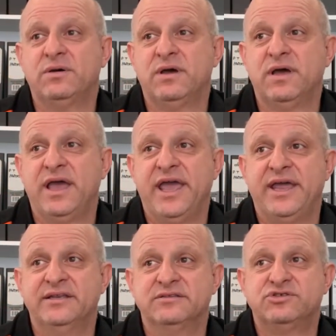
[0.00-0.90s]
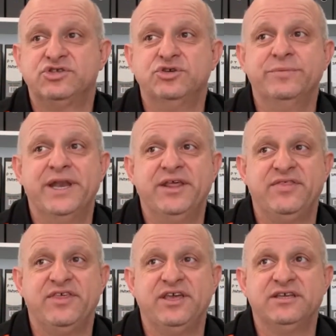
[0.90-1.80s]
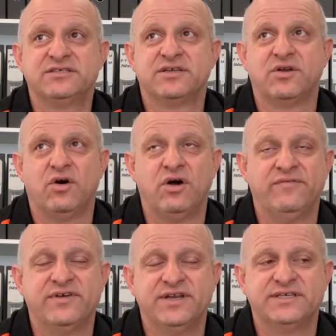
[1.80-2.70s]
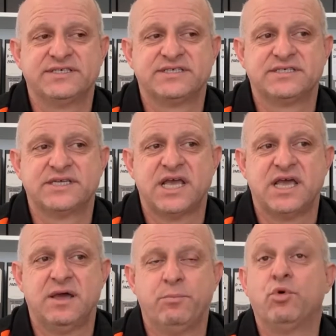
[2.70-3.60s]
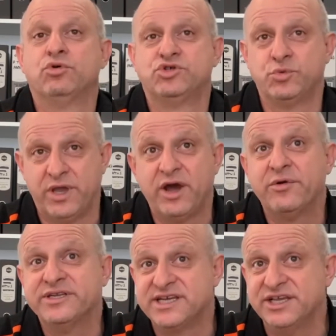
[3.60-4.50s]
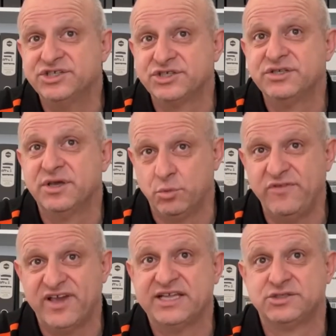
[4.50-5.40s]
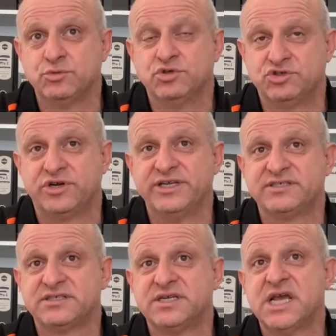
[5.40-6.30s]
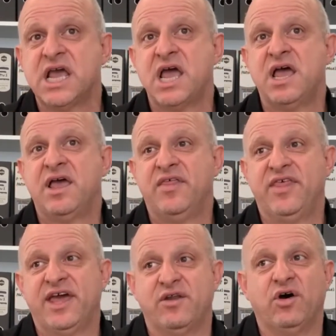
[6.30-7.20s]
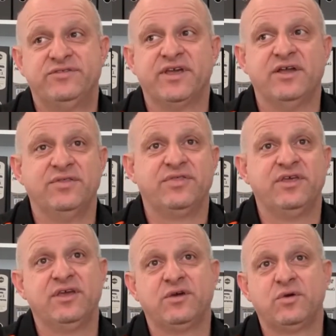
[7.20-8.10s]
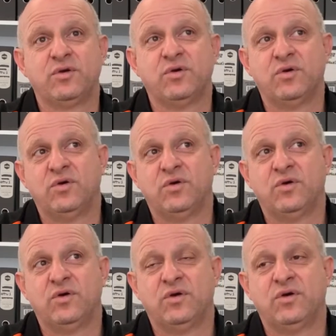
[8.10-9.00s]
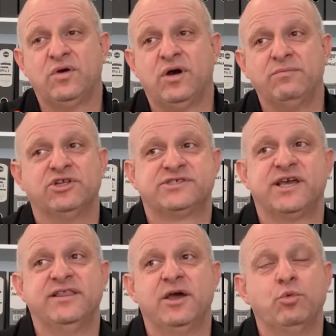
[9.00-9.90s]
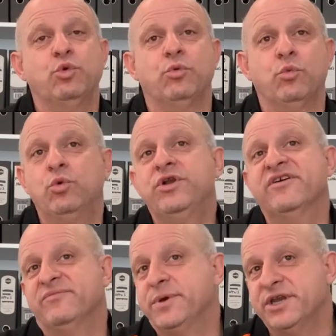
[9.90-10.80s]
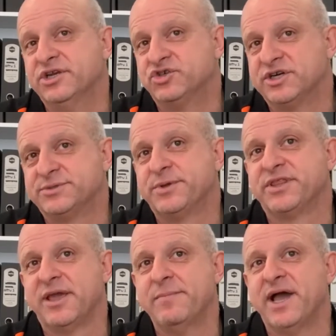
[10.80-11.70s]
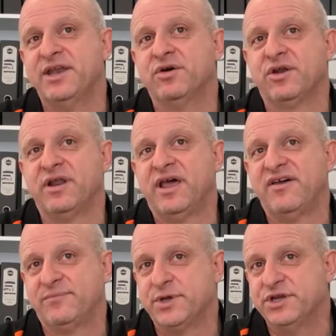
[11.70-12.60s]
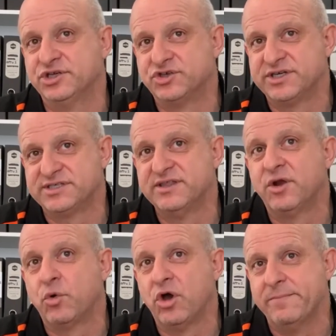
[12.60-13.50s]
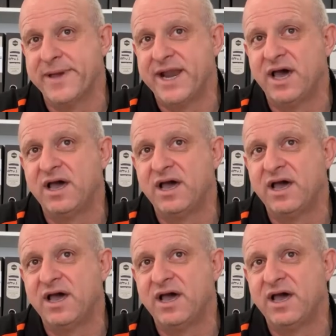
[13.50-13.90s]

and too many things that Ivan has brought to our attention that we've had to address. That I don't think. I'm not saying that wouldn't have been addressed, but they may not have been addressed in the right manner,